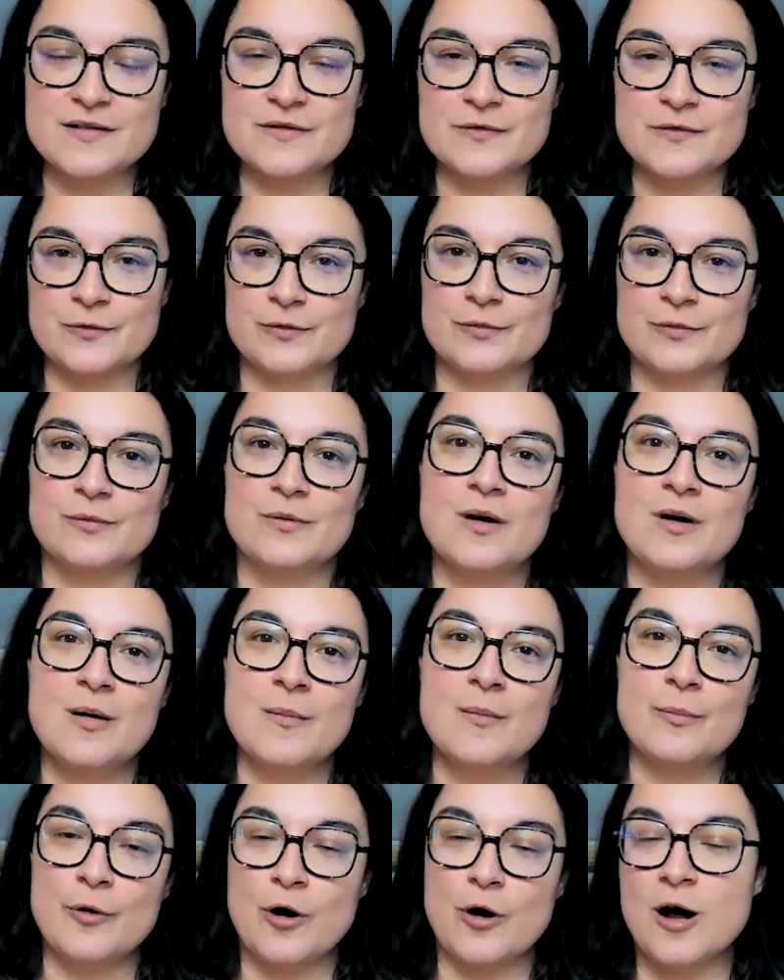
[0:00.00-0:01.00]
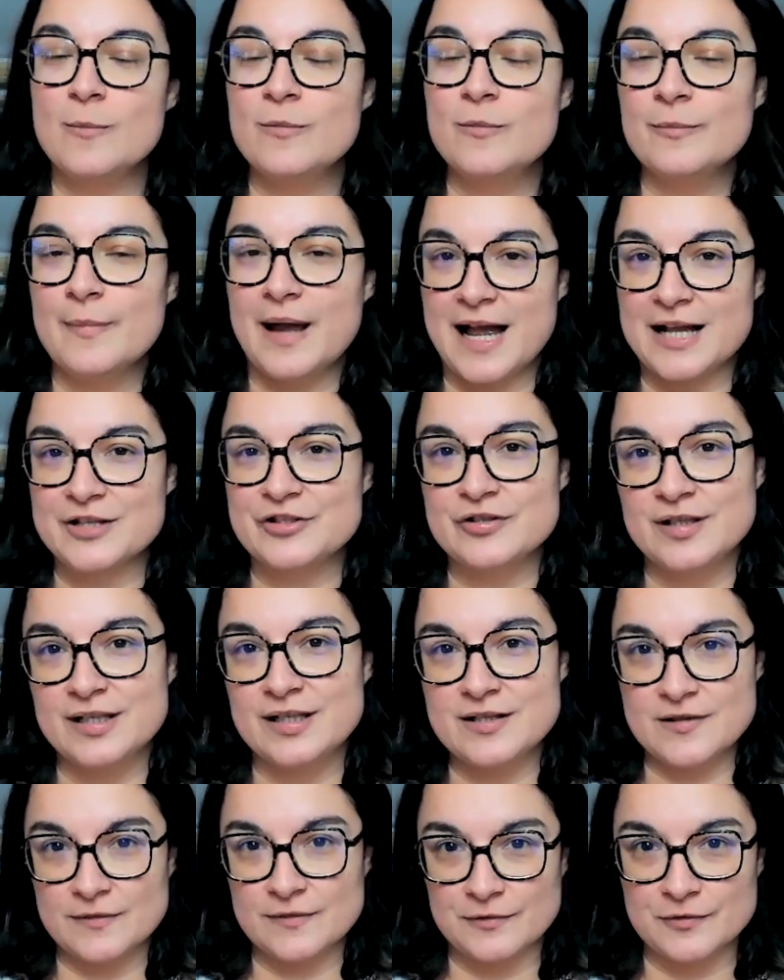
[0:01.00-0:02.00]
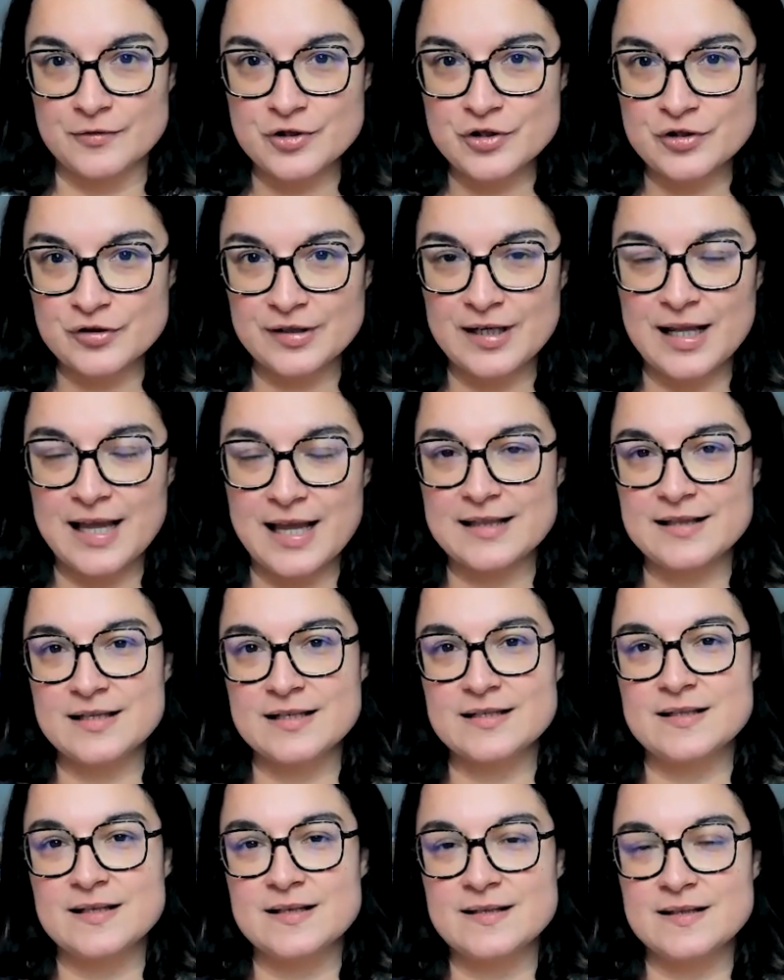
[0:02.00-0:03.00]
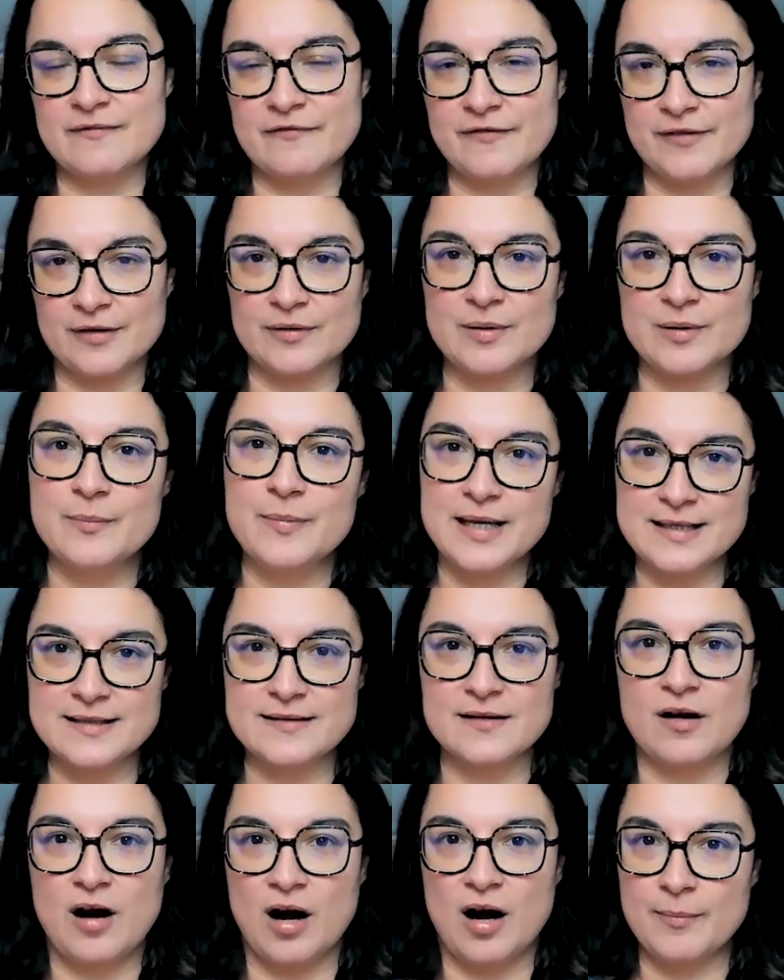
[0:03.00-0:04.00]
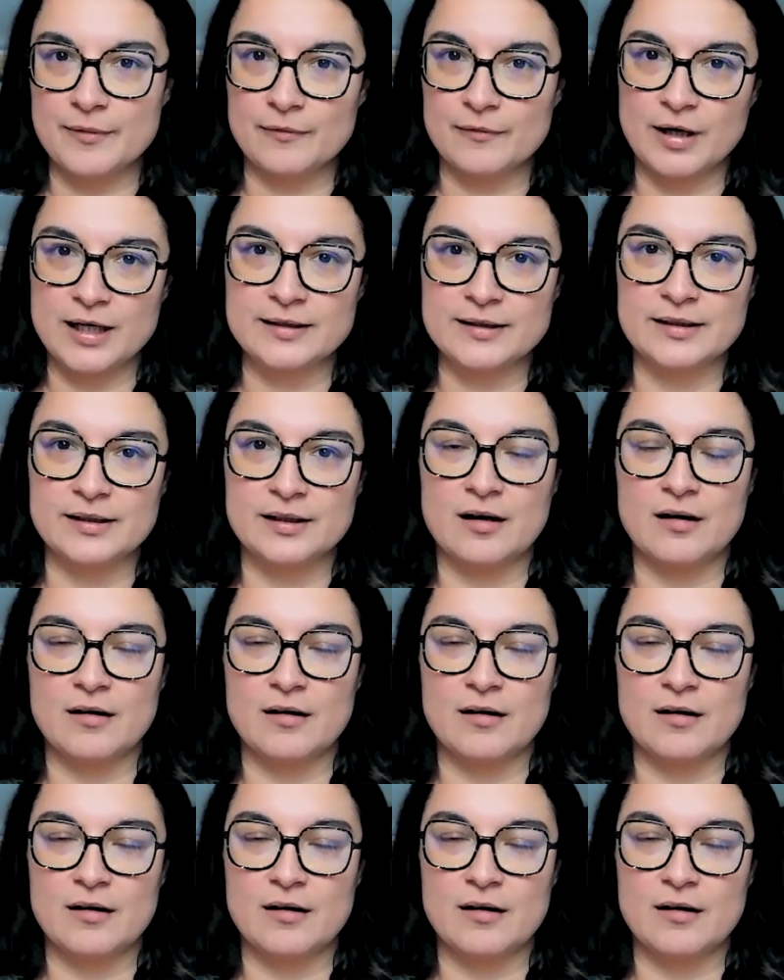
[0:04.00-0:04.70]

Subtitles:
through problem, agitate, solution. And this is a very basic copywriting